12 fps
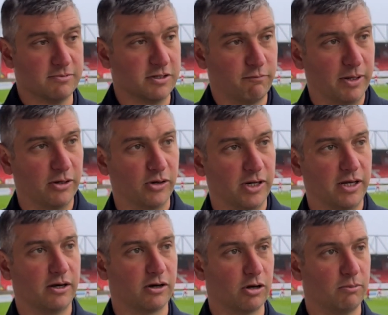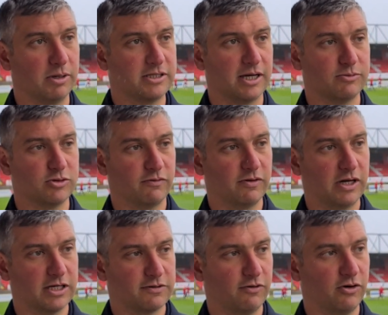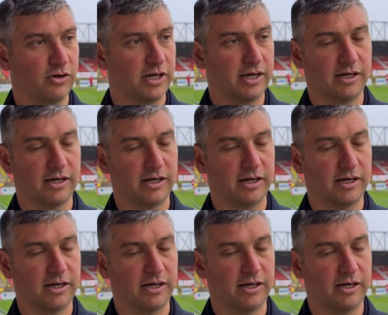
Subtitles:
they've been on here a couple of times over the last fortnight,